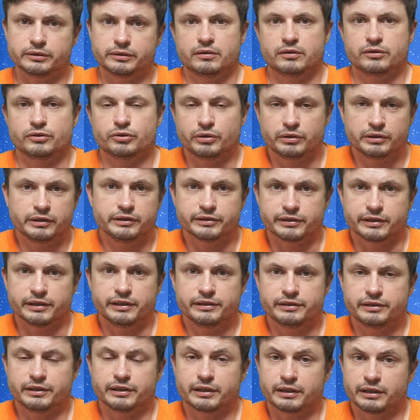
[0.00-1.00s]
So in this
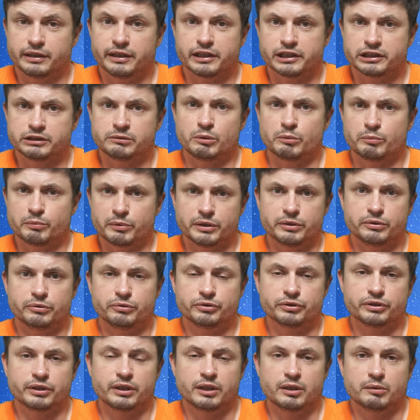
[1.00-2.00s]
case, it can actually be
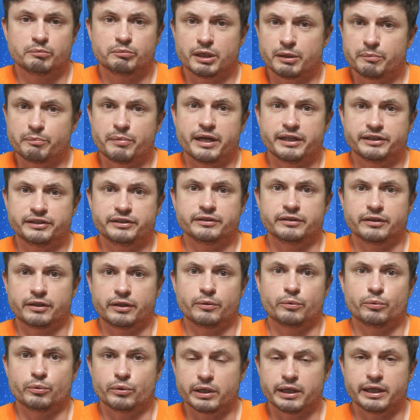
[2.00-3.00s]
produced by passing
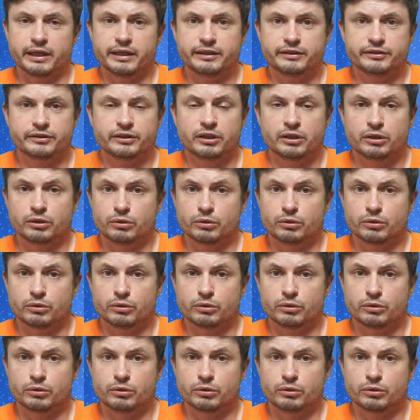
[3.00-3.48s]
through ice